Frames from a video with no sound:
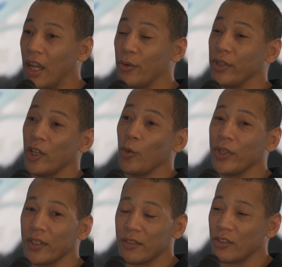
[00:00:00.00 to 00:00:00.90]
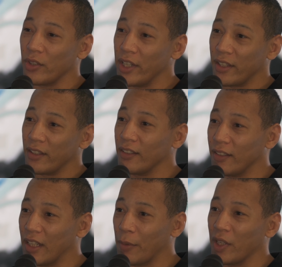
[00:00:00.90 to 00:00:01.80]
I really hope he doesn't strike.
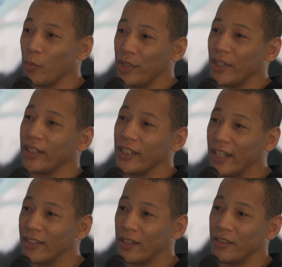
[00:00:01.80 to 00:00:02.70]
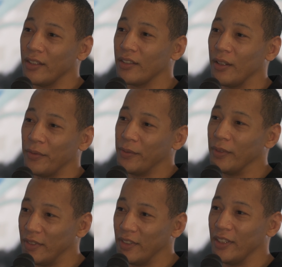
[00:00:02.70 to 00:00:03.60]
I'm going to be like the antithesis of
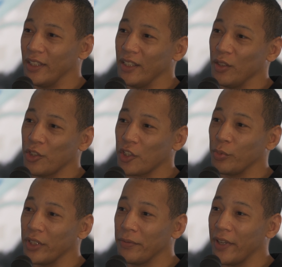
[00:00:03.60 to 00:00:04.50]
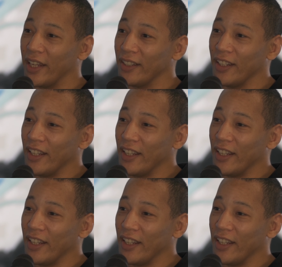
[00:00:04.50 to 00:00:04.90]
the Just Bleed fan.